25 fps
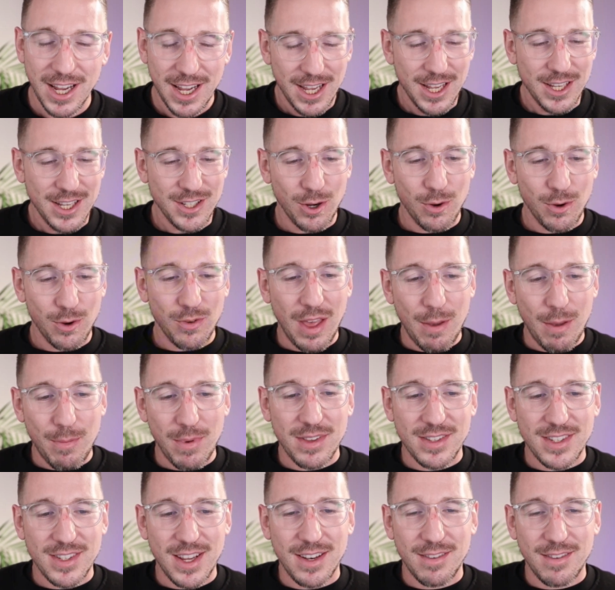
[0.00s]
So with that being
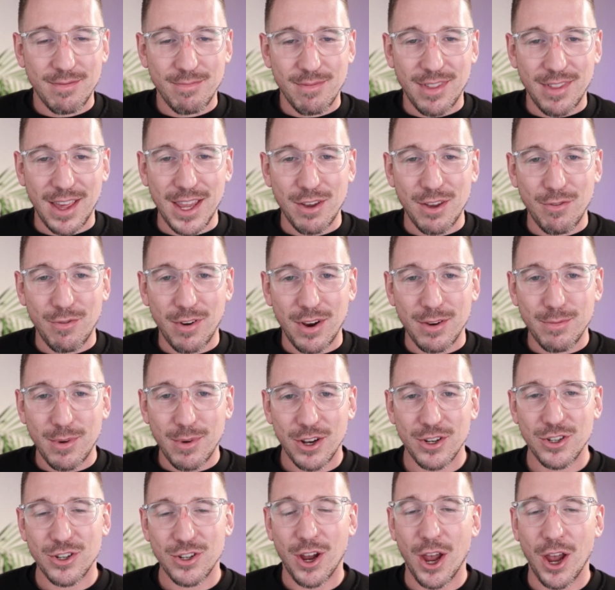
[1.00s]
said, thank you very
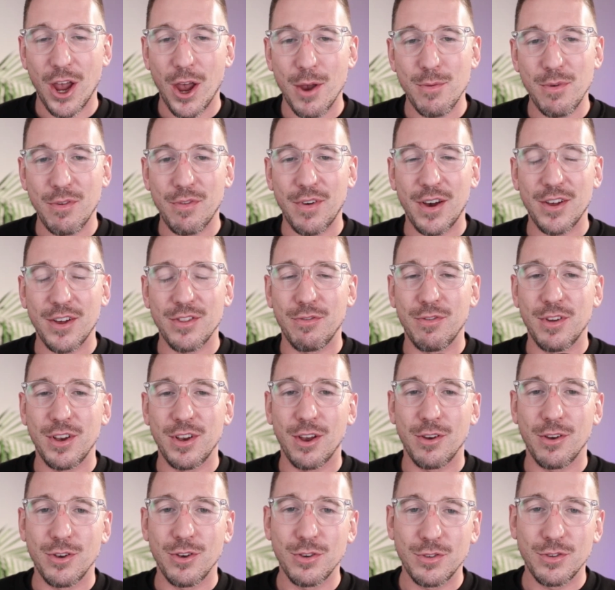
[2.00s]
much. I hope you found the video
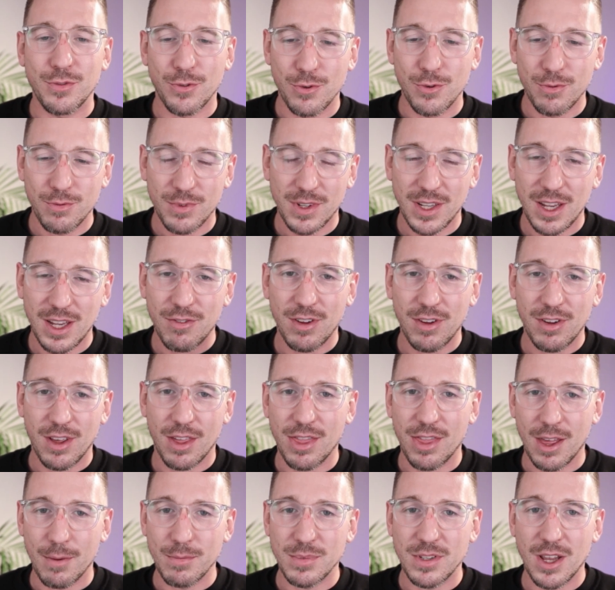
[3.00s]
useful. Give it a
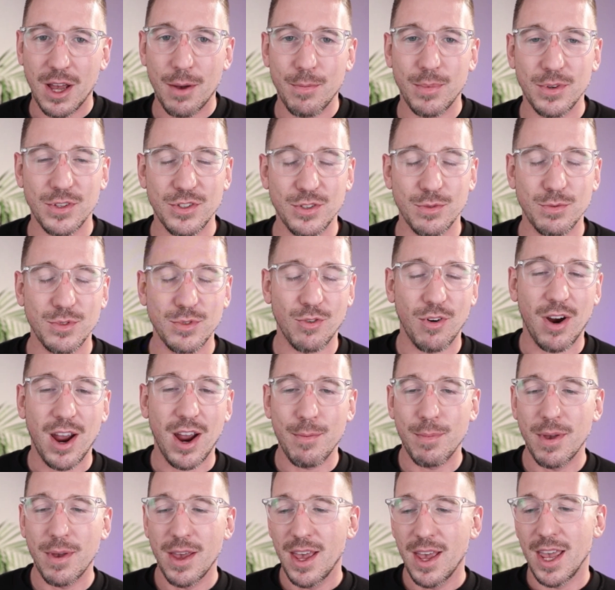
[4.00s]
thumbs up and subscribe
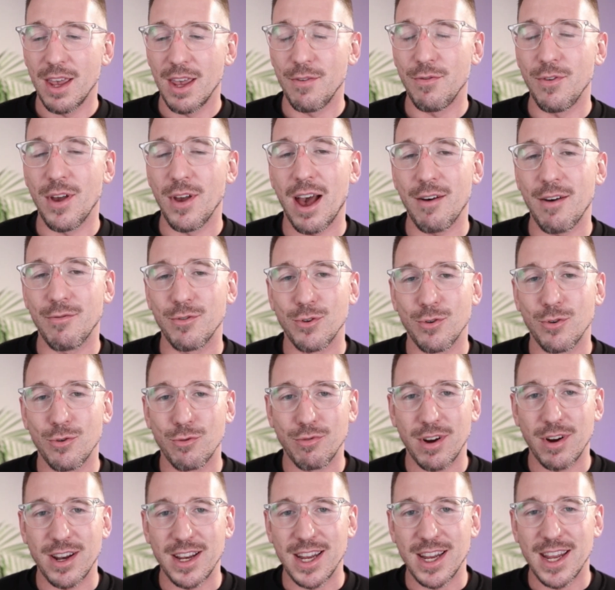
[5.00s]
if you haven't
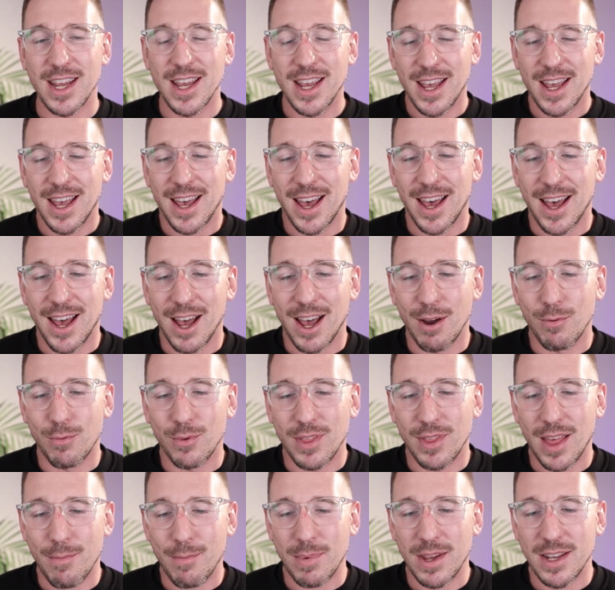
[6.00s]
already. And with
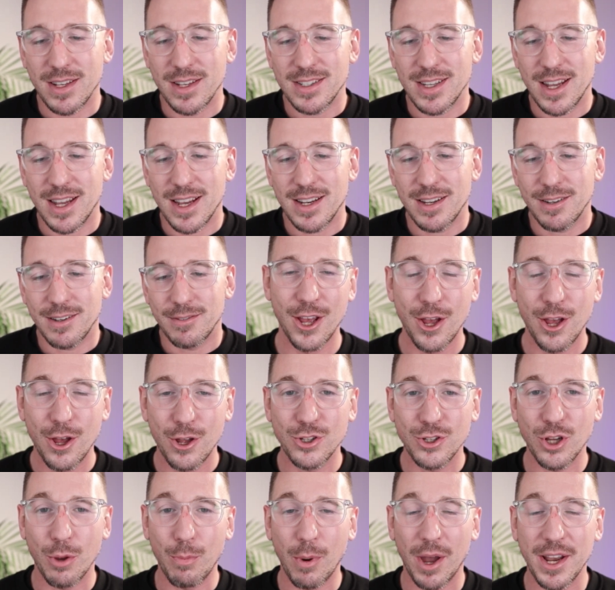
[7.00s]
that being said,
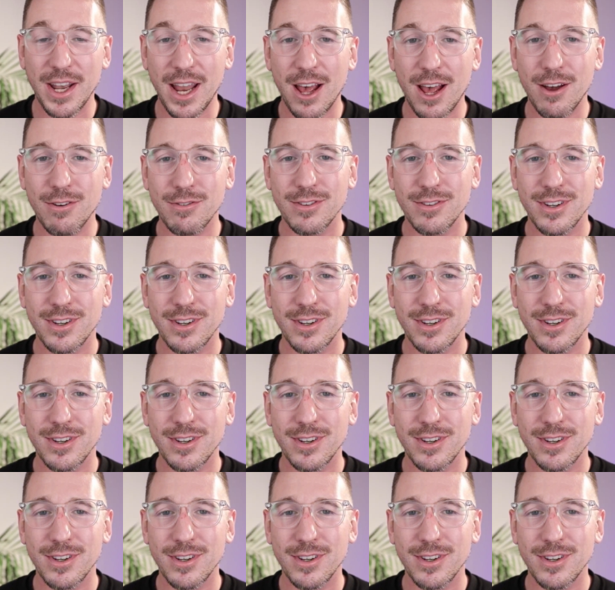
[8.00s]
so by now,